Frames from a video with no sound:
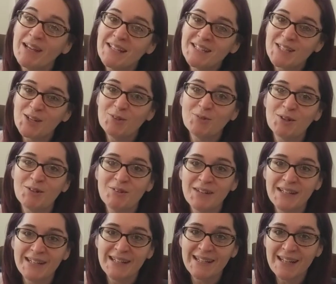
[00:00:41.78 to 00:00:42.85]
So we're
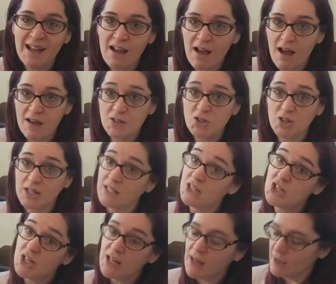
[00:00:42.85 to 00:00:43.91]
reading a
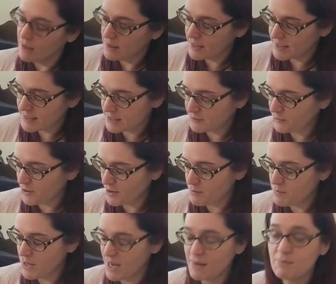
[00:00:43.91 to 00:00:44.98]
trilogy that's
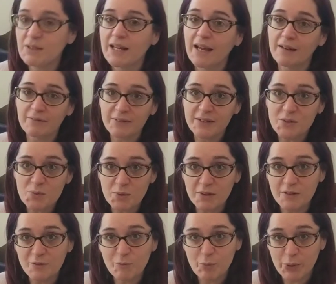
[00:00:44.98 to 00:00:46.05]
from Anne McCaffrey's
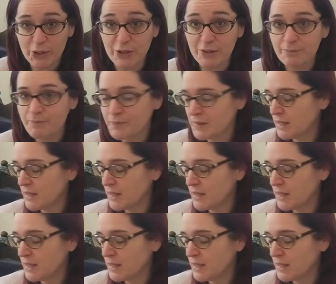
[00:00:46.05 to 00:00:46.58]
World of Pern.